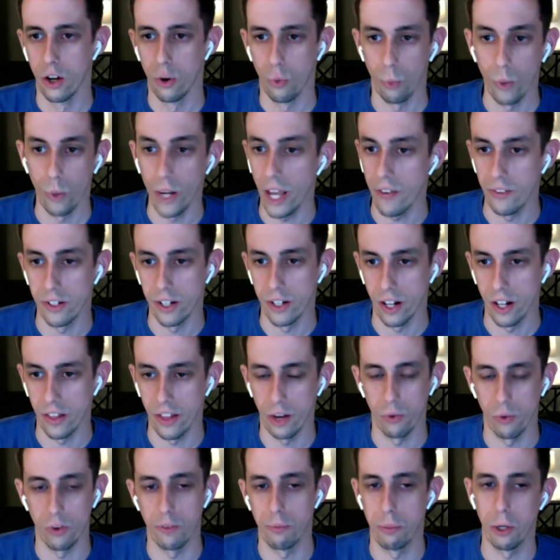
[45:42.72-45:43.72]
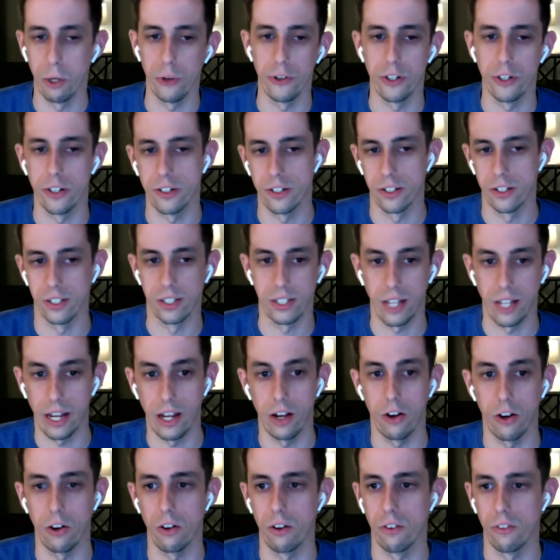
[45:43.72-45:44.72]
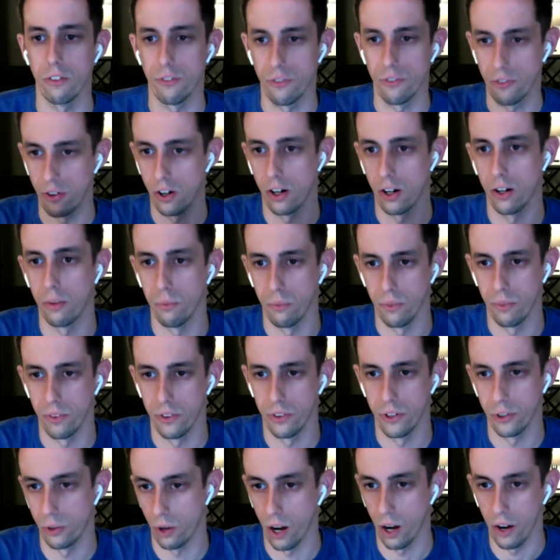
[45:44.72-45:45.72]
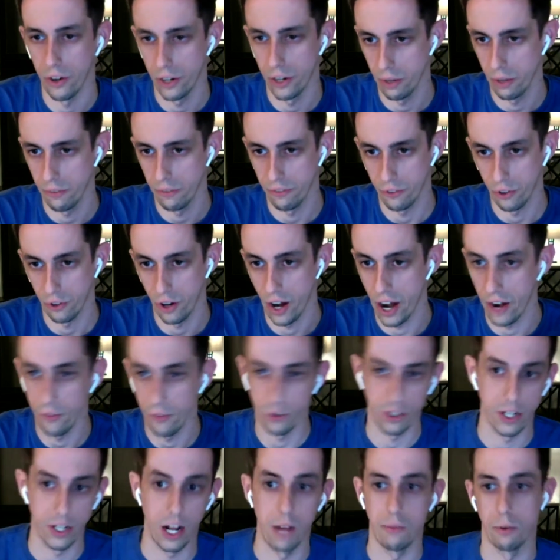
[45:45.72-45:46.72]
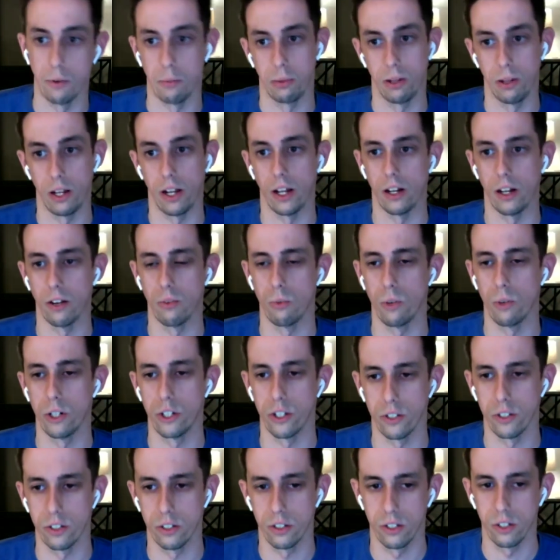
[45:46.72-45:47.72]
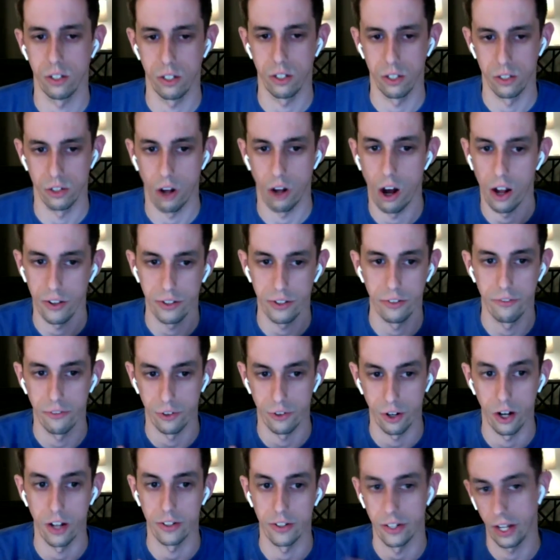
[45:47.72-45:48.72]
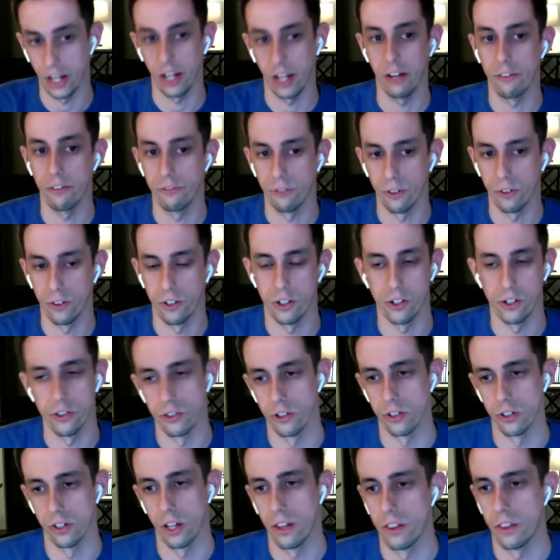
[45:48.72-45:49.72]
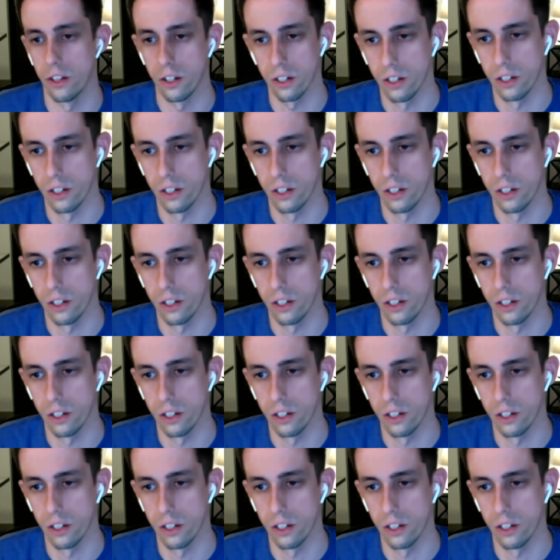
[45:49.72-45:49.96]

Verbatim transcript: We haven't done that. We've built it to scale from the ground up for every type of plan, which is awesome for us and for the users, I think.